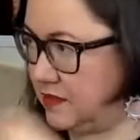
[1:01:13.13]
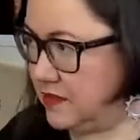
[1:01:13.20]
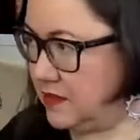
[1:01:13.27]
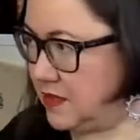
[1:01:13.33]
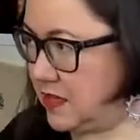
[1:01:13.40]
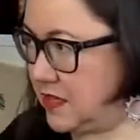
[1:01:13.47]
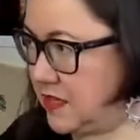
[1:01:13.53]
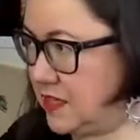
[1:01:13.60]

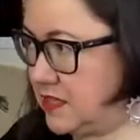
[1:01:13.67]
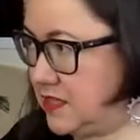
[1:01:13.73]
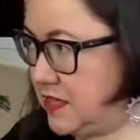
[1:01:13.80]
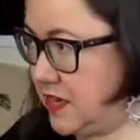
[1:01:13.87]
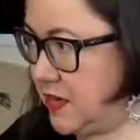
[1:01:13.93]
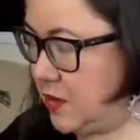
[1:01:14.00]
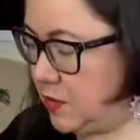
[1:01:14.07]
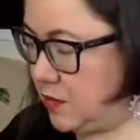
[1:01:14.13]
that's
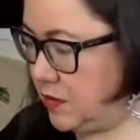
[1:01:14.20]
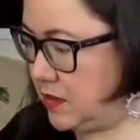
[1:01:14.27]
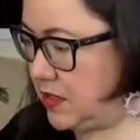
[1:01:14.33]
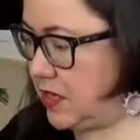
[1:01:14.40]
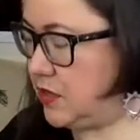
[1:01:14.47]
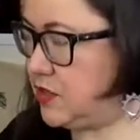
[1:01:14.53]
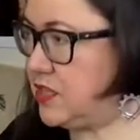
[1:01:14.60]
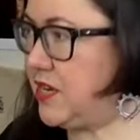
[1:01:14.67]
the air. They
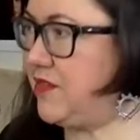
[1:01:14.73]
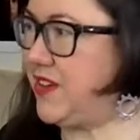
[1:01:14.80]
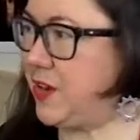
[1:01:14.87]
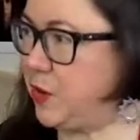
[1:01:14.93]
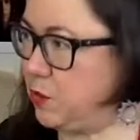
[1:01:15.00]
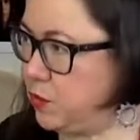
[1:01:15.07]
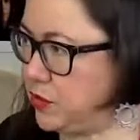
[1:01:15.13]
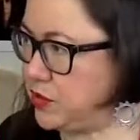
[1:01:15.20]
used to have
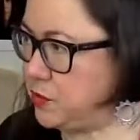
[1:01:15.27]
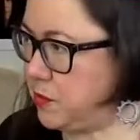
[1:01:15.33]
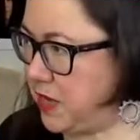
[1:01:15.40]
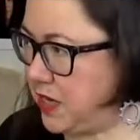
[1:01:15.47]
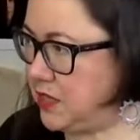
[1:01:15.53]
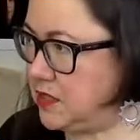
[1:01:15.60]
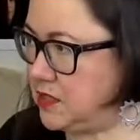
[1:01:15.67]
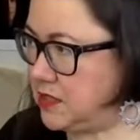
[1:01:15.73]
airbrush
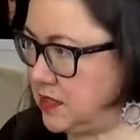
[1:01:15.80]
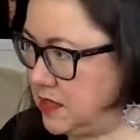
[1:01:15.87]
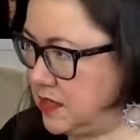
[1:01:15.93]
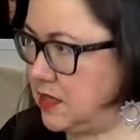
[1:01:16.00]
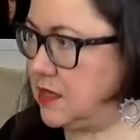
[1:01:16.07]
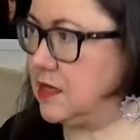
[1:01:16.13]
paints, I think.